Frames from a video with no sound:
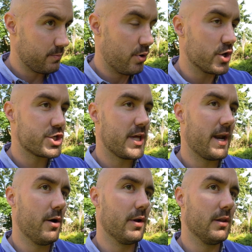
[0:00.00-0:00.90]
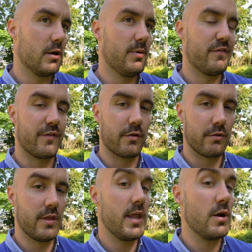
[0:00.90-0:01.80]
push that out a little bit further
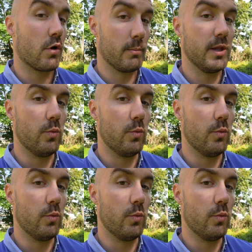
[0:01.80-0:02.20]
than they normally